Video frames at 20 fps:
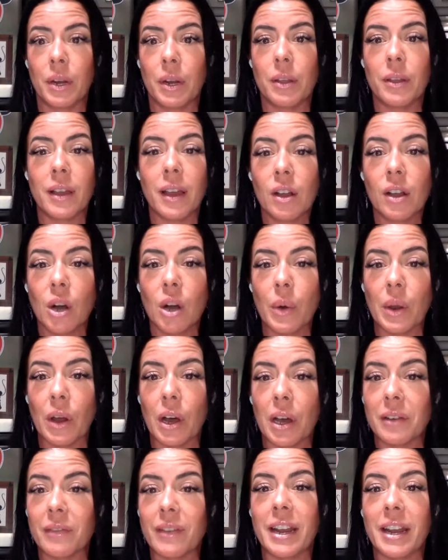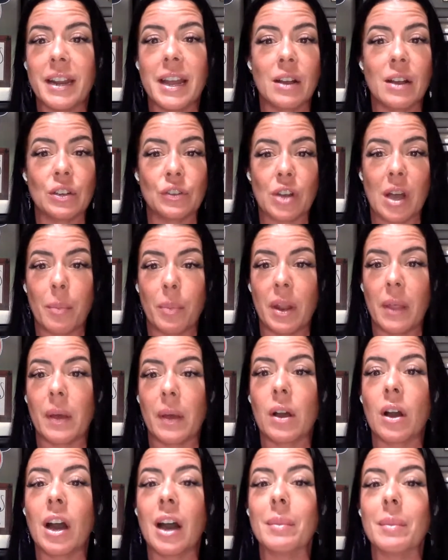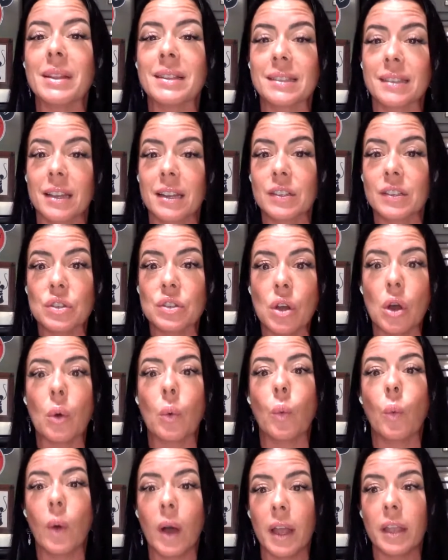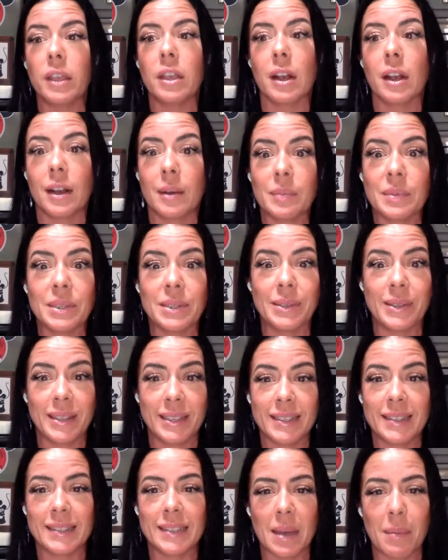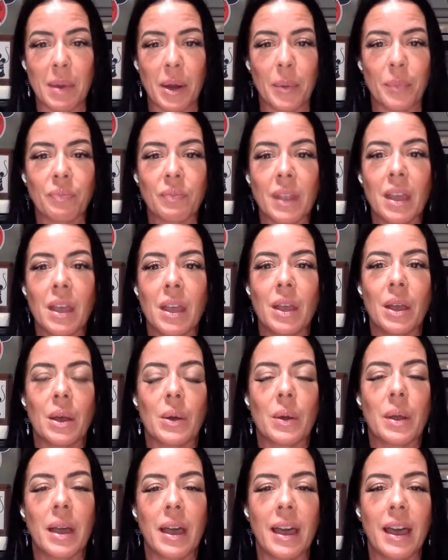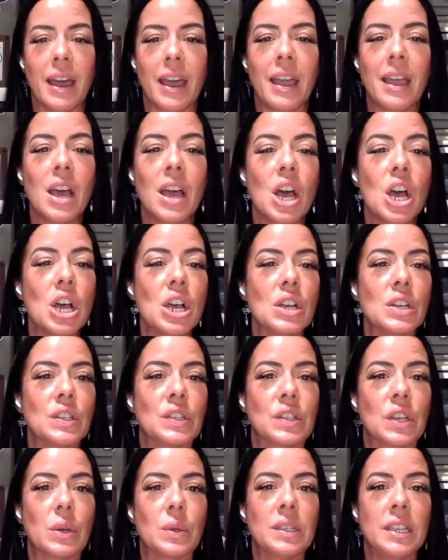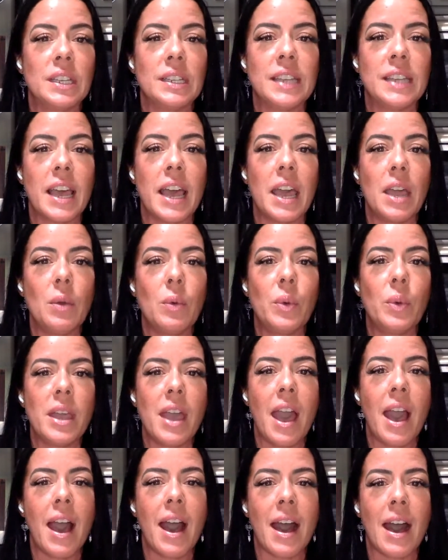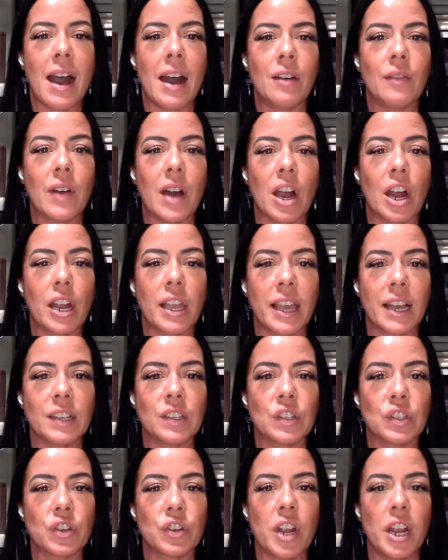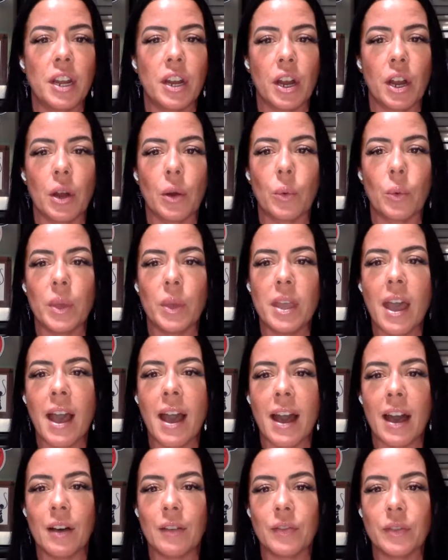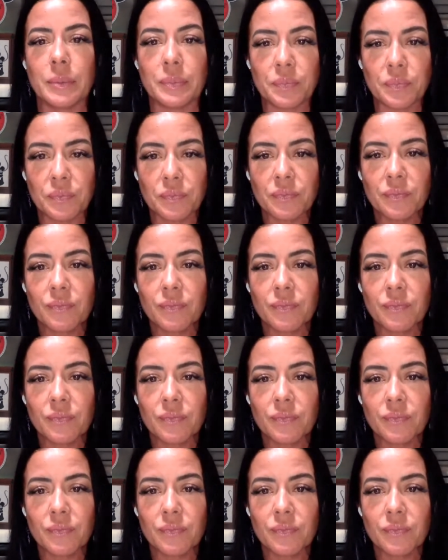What do you got going on right now? Drop it in the comments. Let us know what you're up to this summer. Okay. So today we have our guest trainer. We have